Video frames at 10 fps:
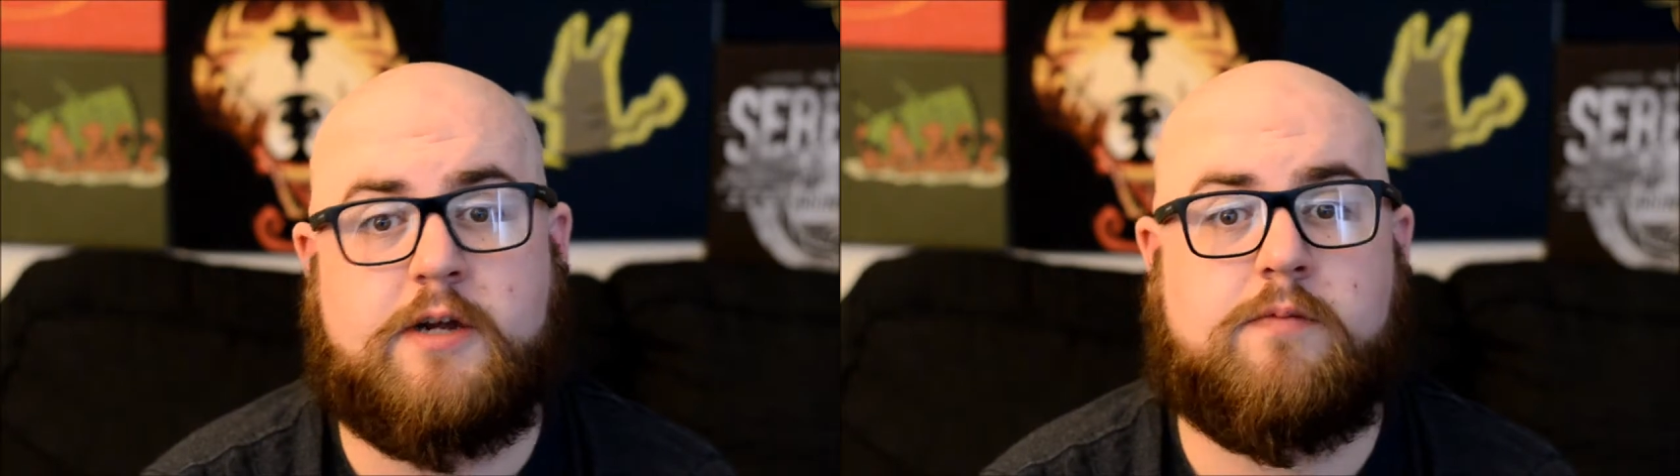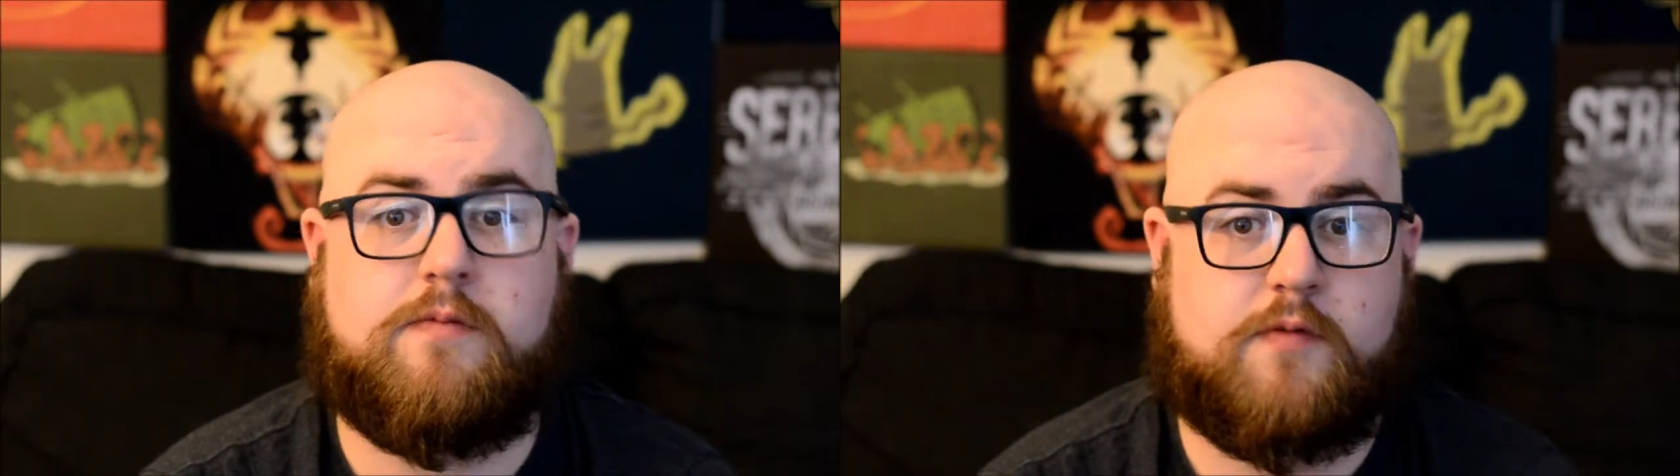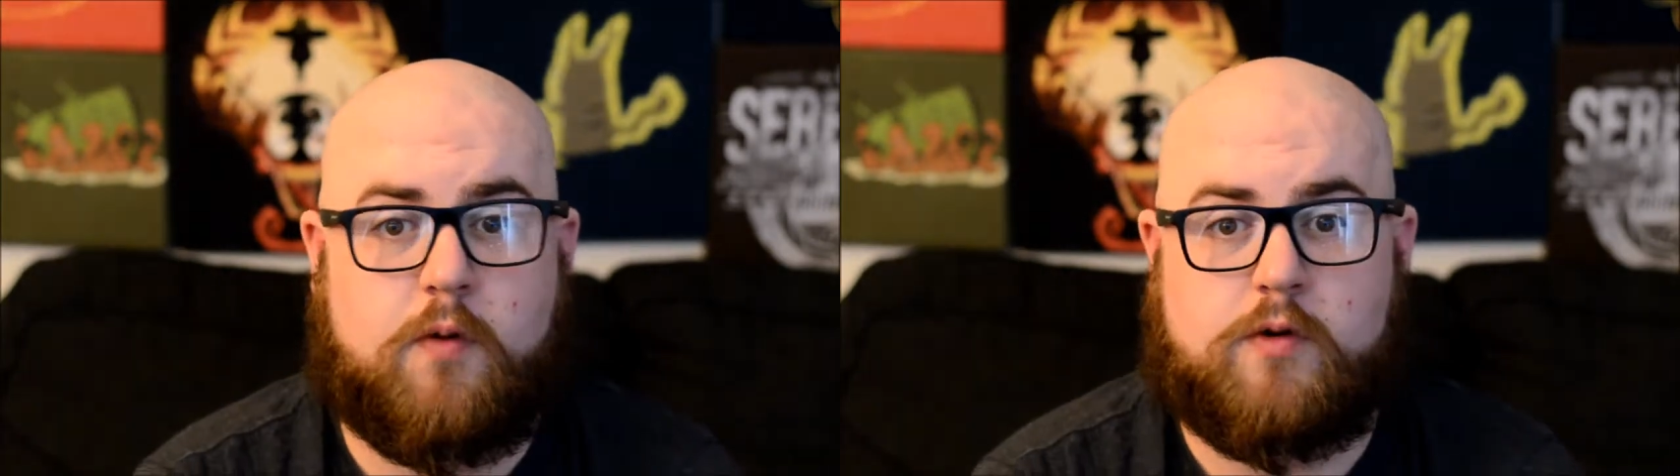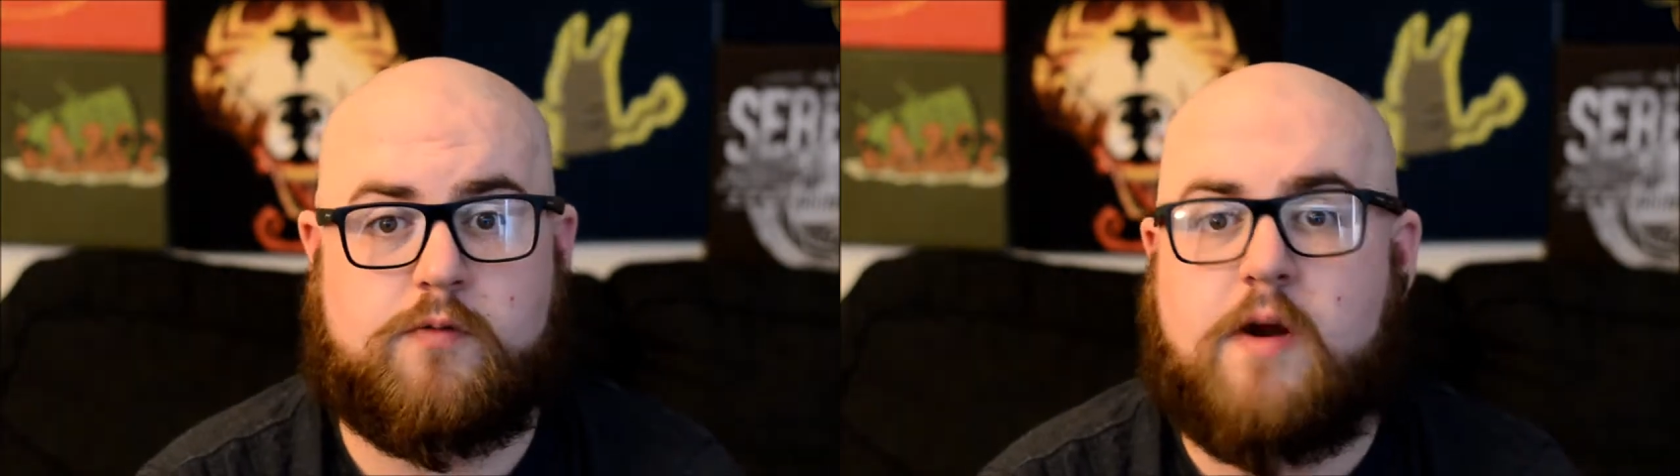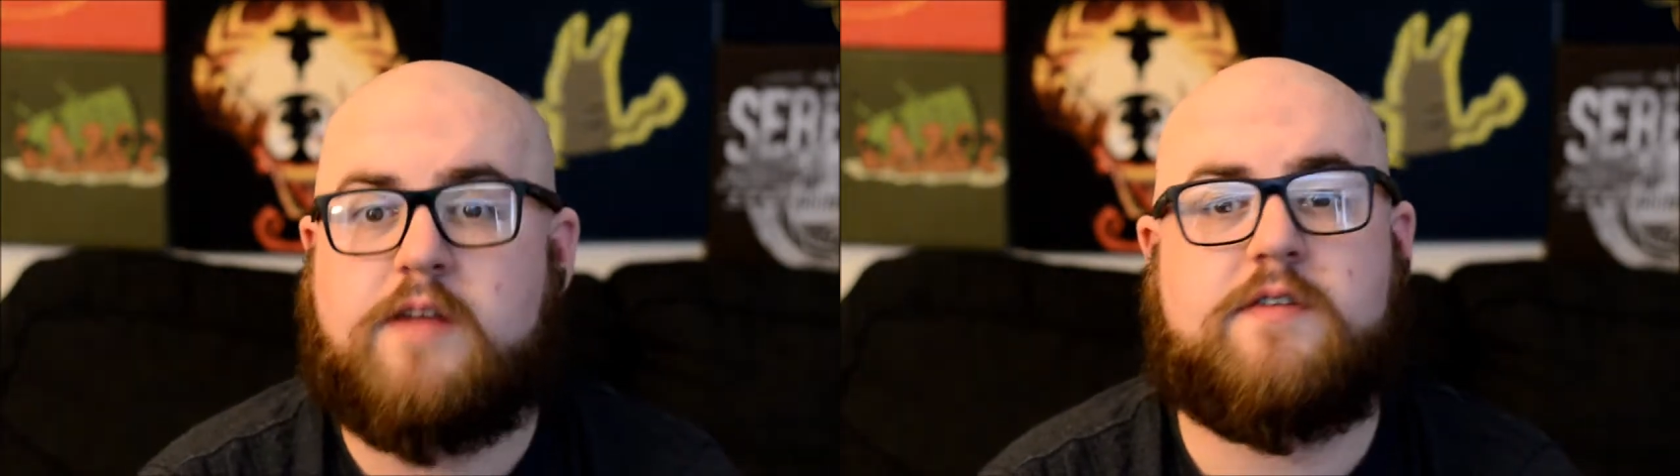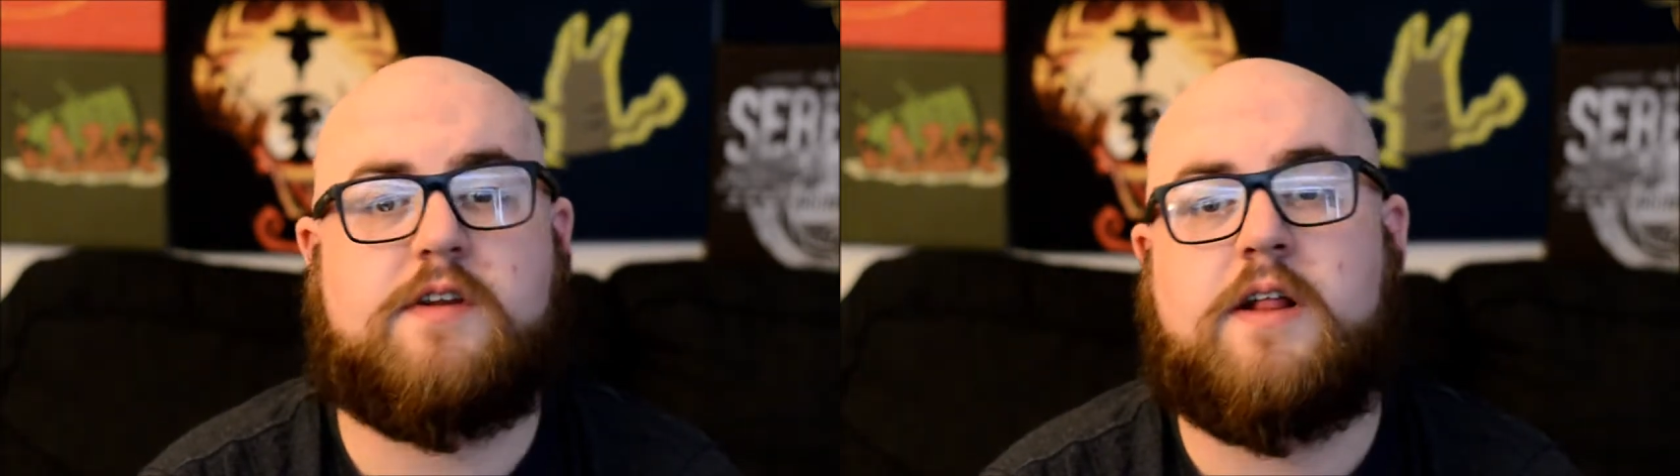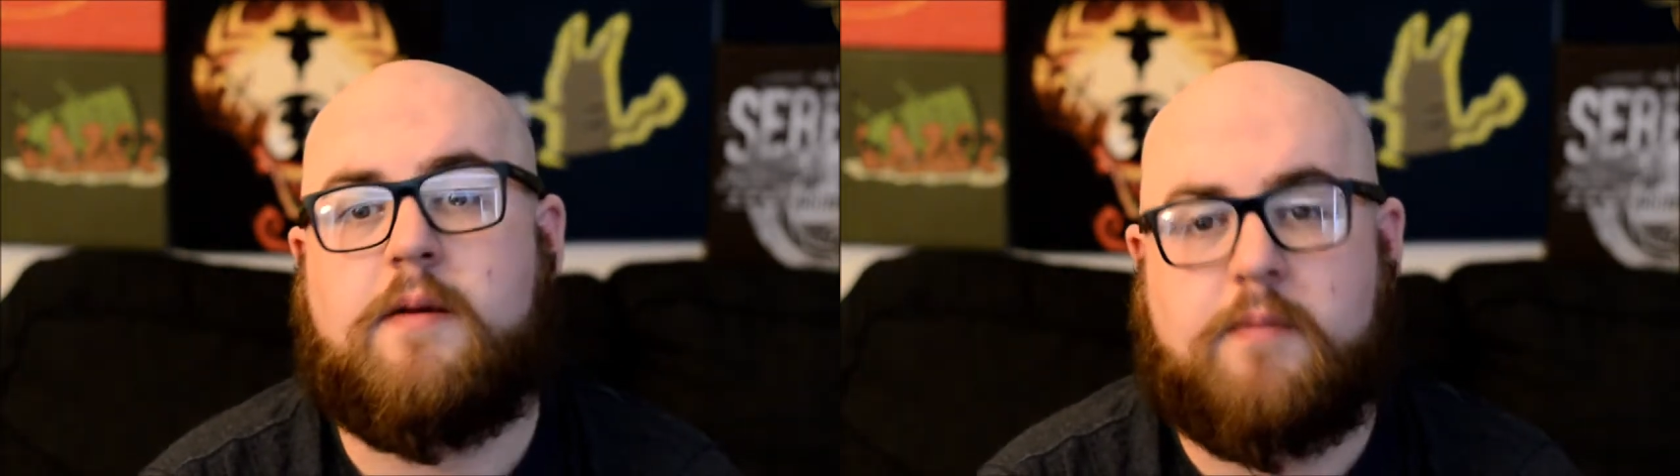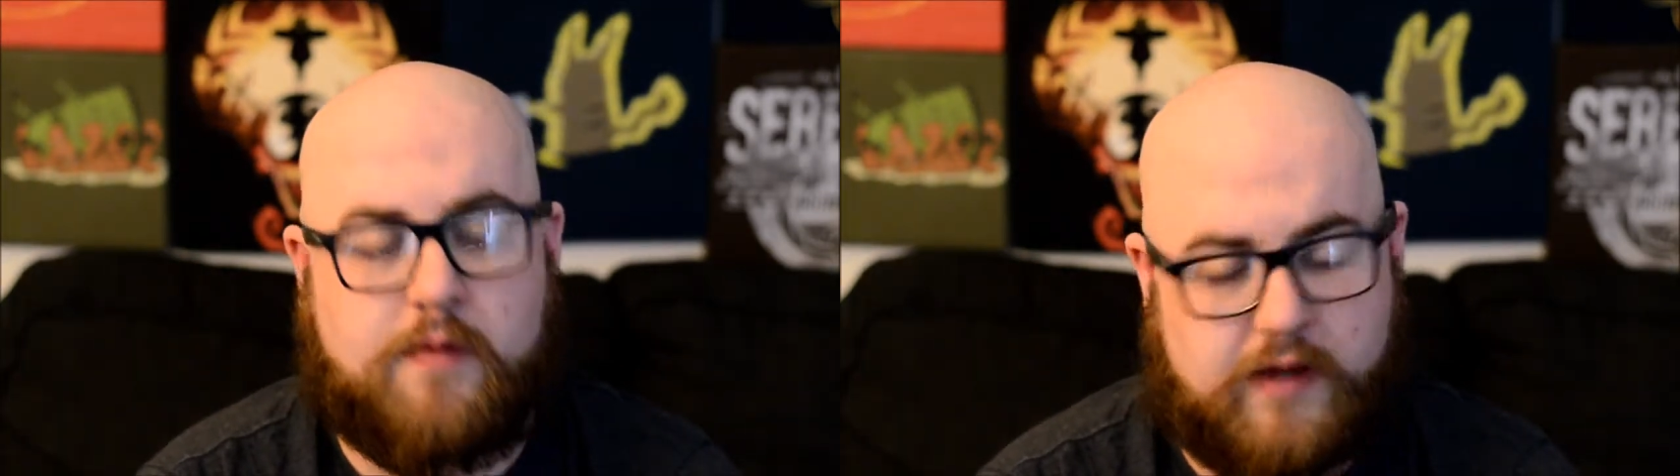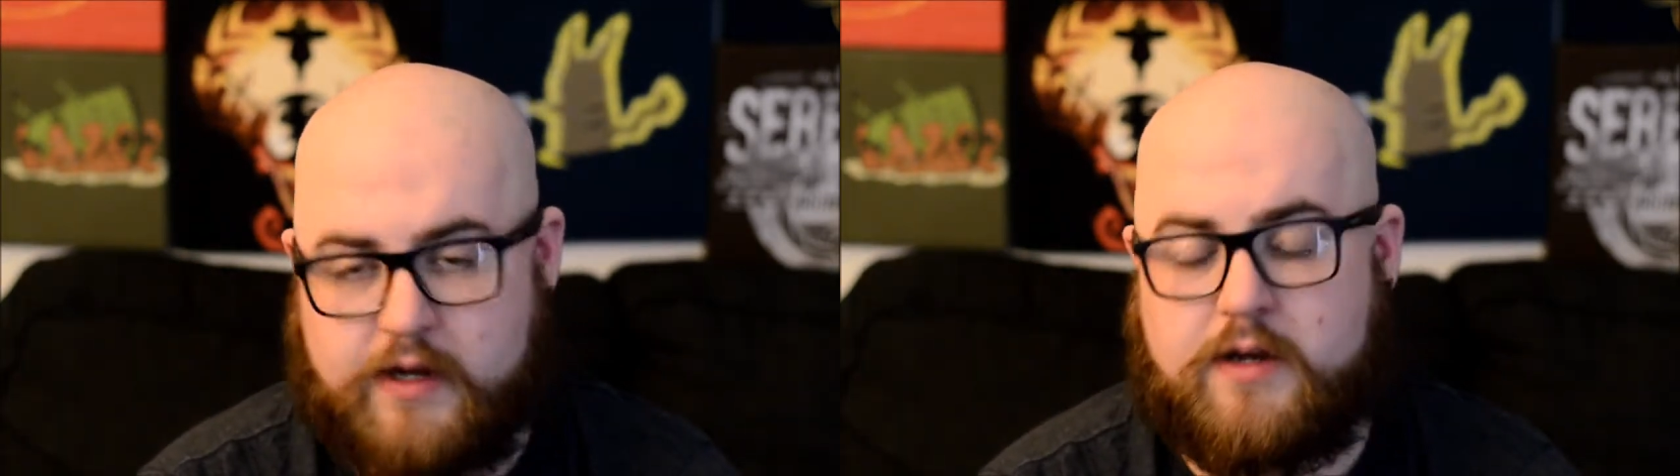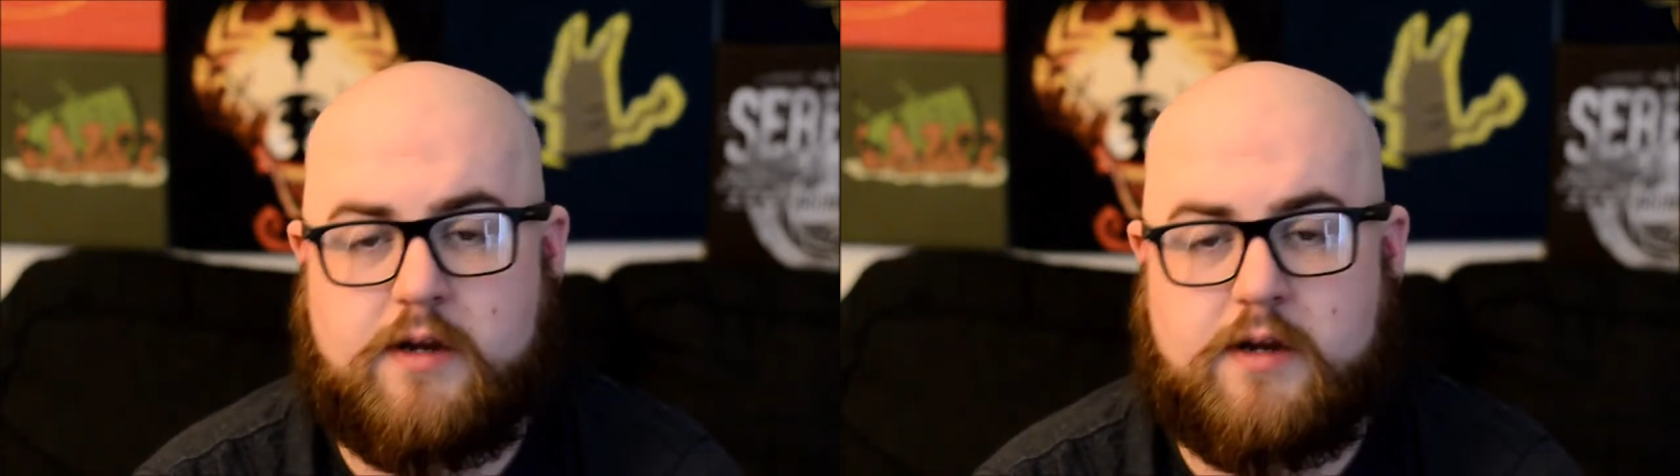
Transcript: of course, runs to them and